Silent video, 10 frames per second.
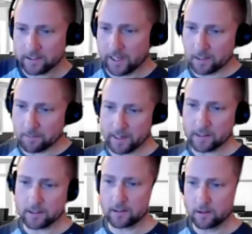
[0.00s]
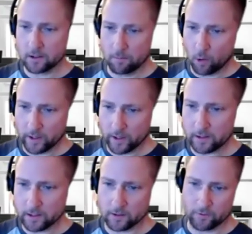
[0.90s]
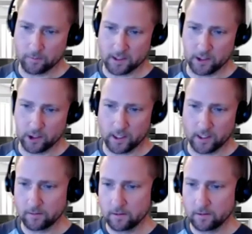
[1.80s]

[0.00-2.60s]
database support it? This is from CJ.